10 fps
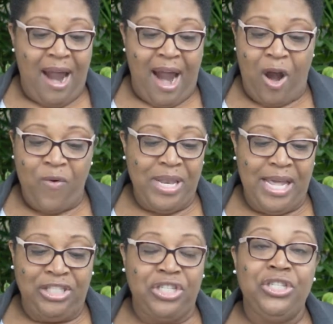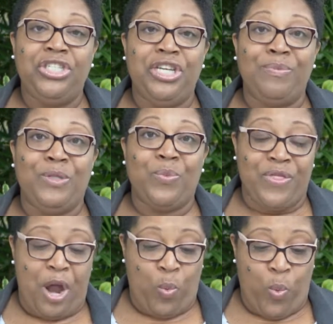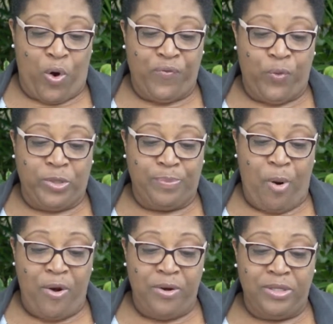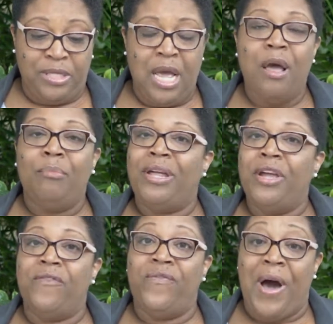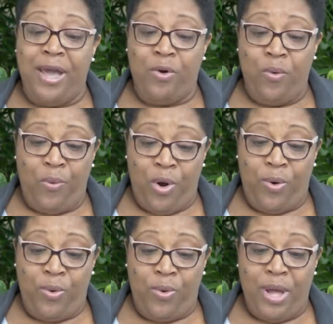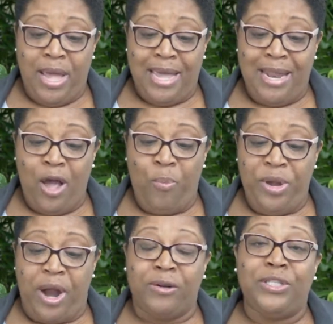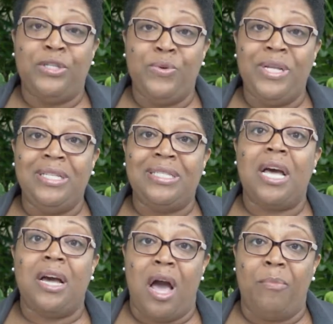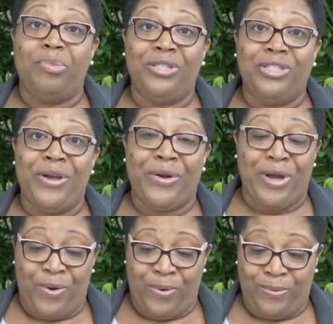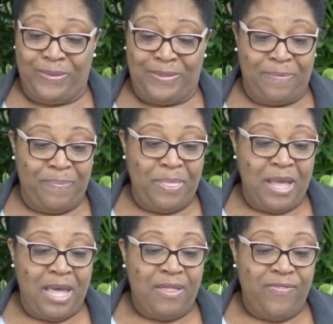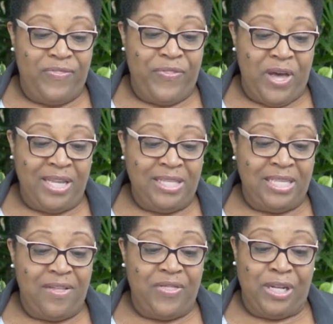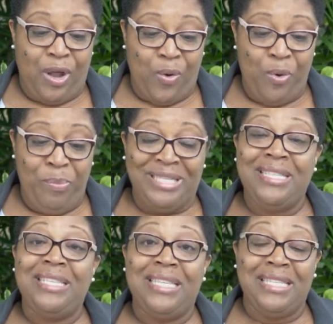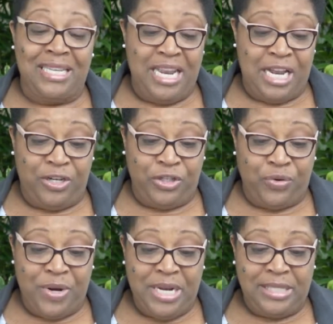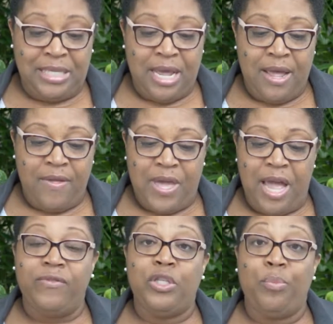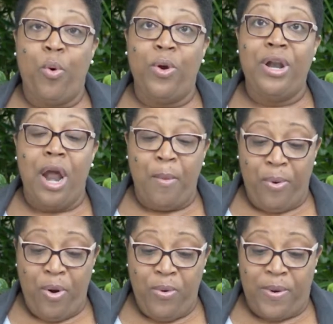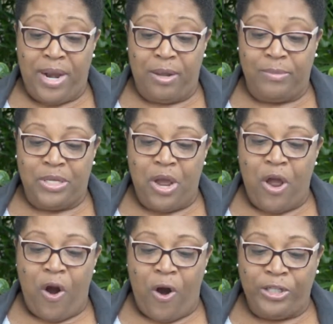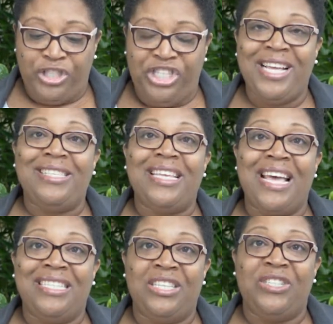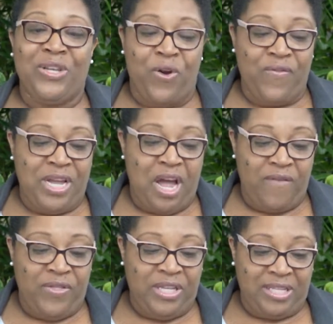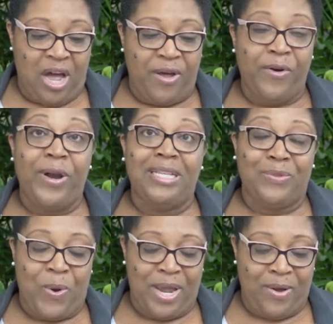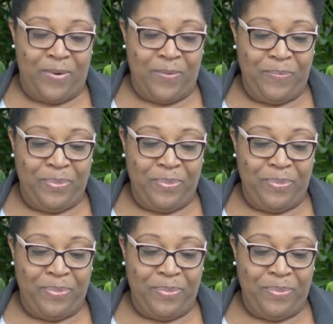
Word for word: Our relationships with our workforce partners play a vital role in helping our students accomplish their goals. Thus, the local businesses and industries that have supported our programs are just as deserving of this honor as well.